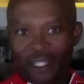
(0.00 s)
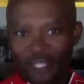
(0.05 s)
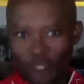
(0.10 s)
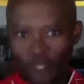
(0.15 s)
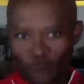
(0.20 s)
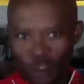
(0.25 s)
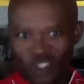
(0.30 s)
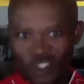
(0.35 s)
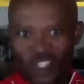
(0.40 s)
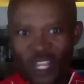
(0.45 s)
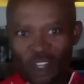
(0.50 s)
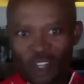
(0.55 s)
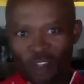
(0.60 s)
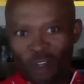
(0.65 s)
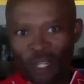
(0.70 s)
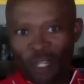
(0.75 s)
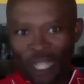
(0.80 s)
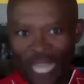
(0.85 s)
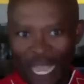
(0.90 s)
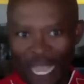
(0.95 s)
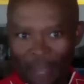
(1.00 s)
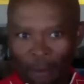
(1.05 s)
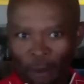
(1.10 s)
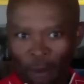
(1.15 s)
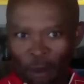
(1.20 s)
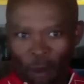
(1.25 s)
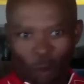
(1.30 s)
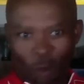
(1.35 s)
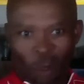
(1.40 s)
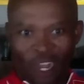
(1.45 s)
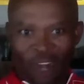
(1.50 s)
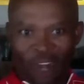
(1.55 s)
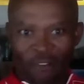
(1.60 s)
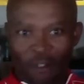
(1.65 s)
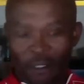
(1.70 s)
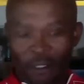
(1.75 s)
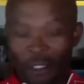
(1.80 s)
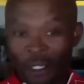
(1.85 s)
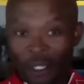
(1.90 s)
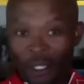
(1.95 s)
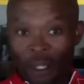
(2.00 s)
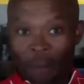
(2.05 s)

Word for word: they will send you a label or whatever.